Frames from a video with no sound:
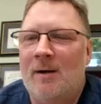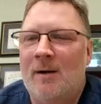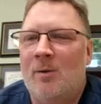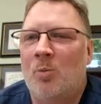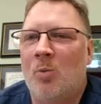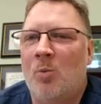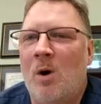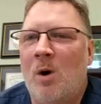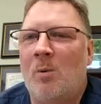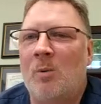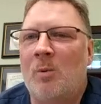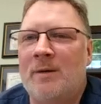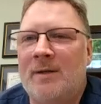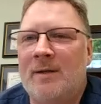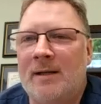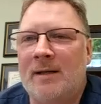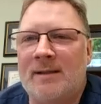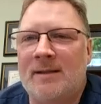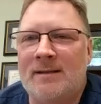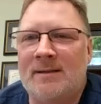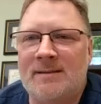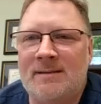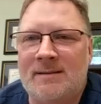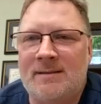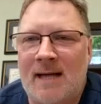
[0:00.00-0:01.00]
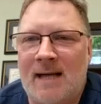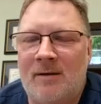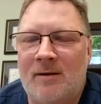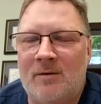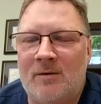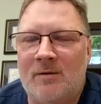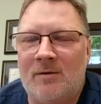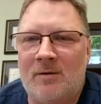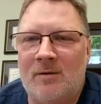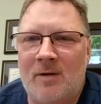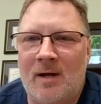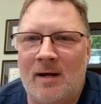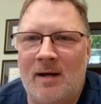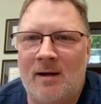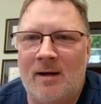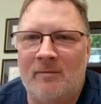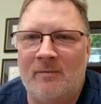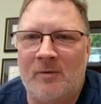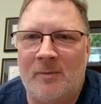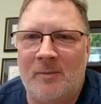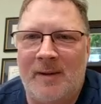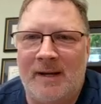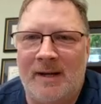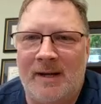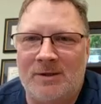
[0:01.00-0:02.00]
what would the consent
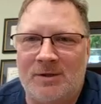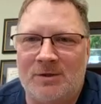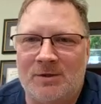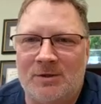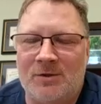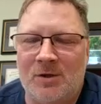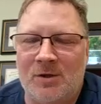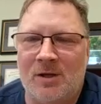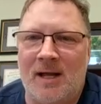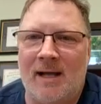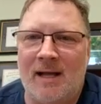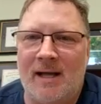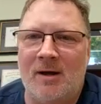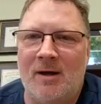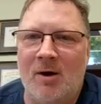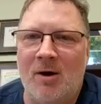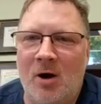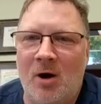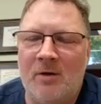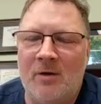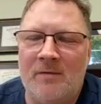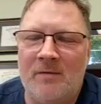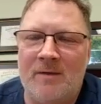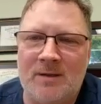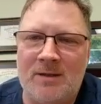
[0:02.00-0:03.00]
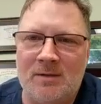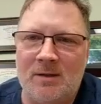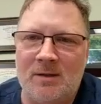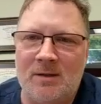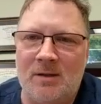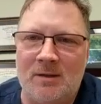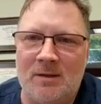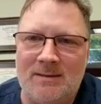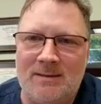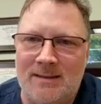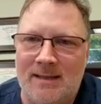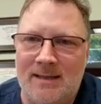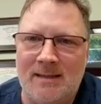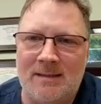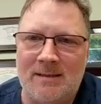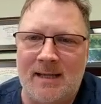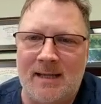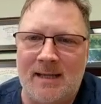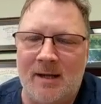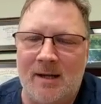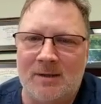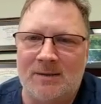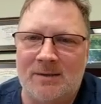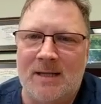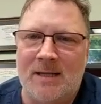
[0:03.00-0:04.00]
for patients look like, all of these little
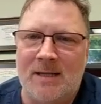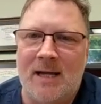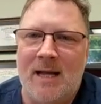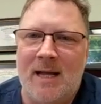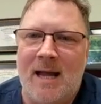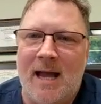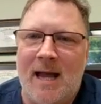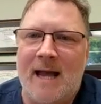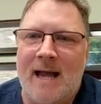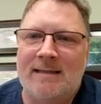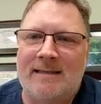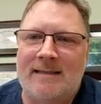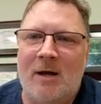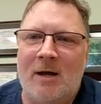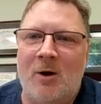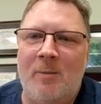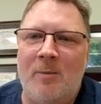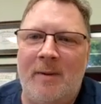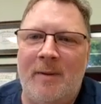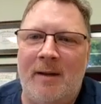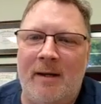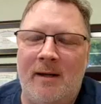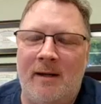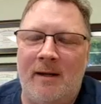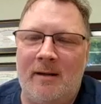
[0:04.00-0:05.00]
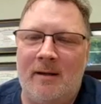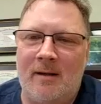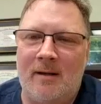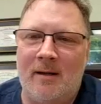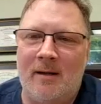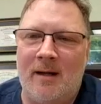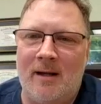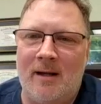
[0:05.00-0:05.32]
details as they were being